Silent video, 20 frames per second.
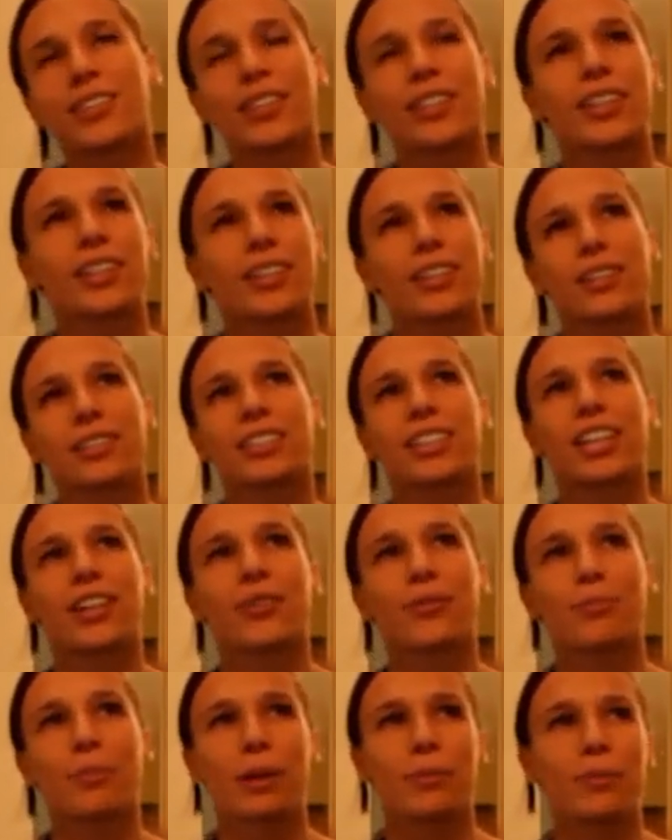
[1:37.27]
or, you
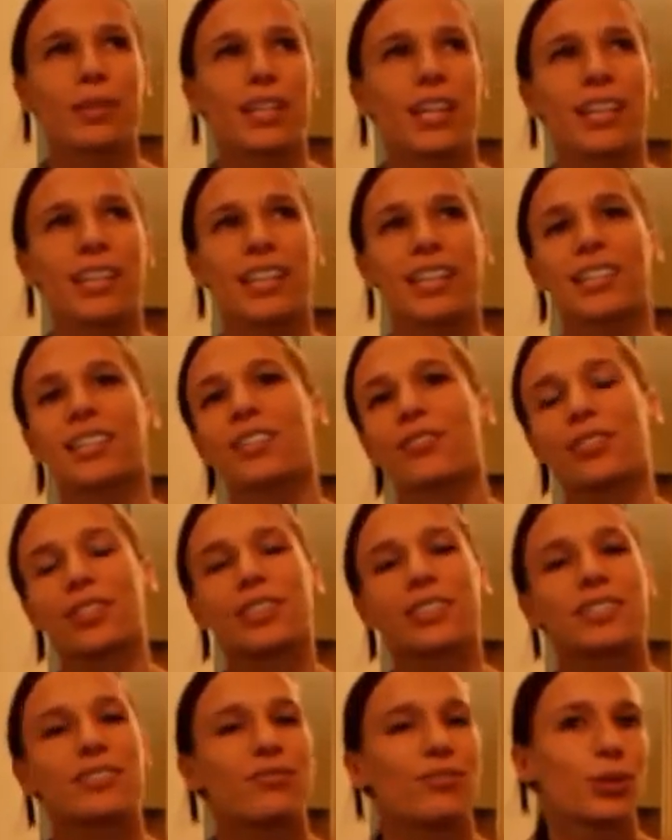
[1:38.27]
know, maybe I need a
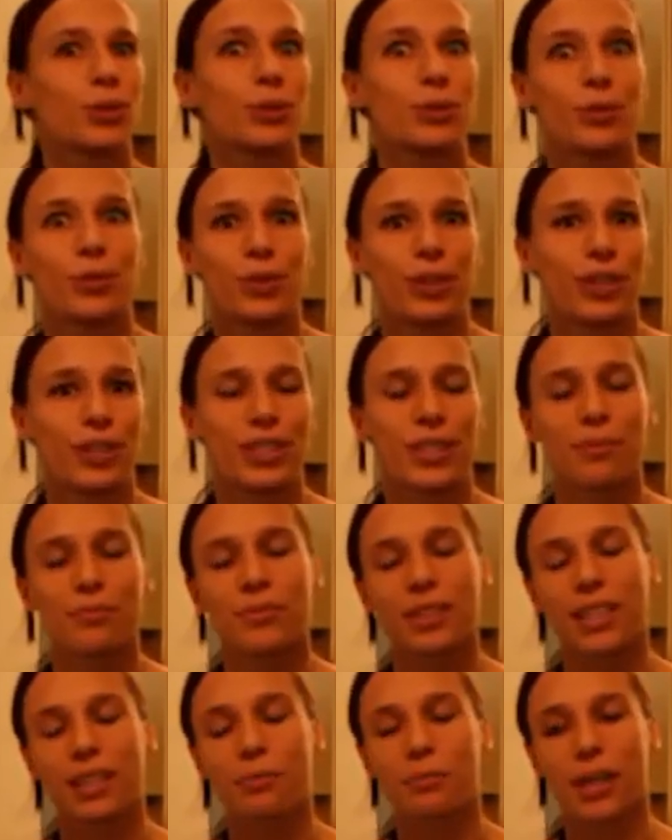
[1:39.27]
different food or
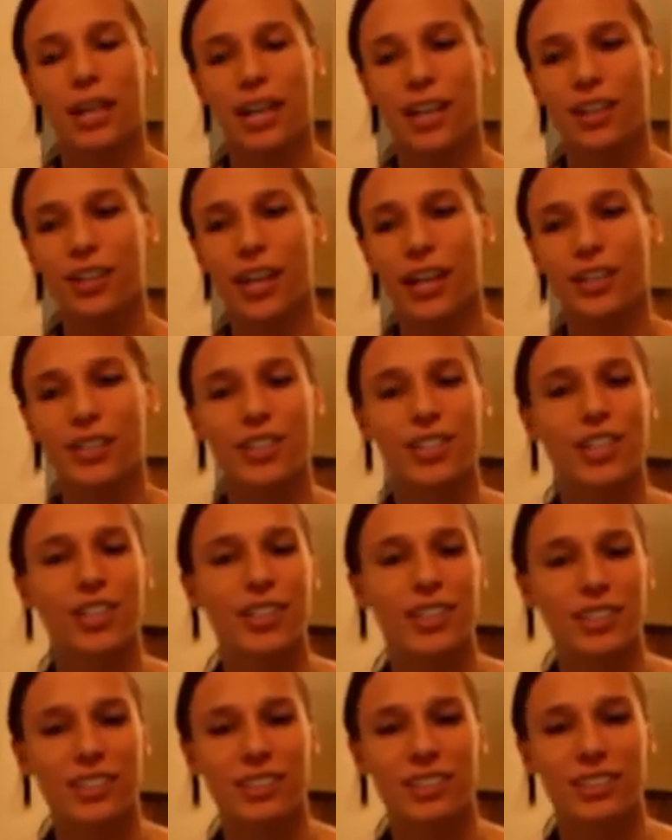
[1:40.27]
something, but I just
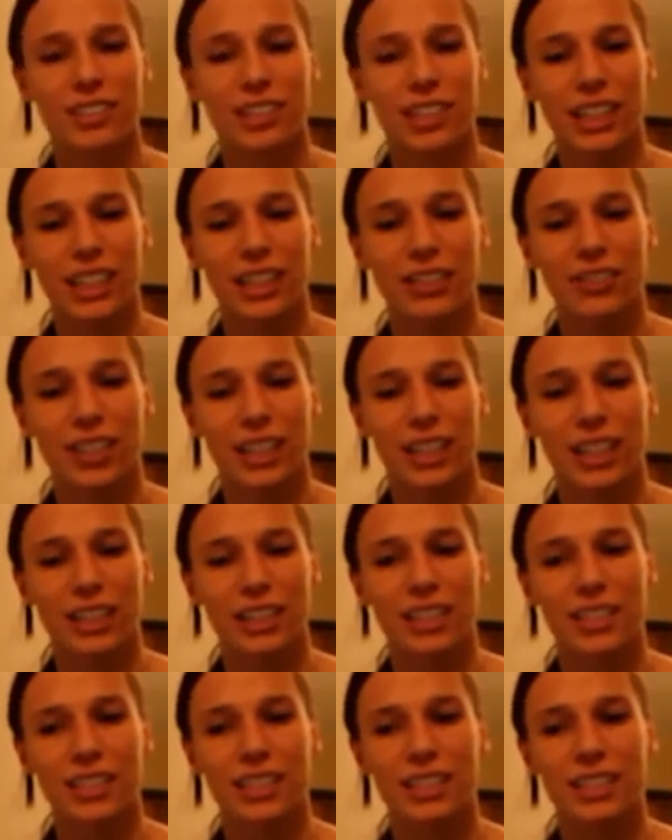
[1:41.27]
couldn't even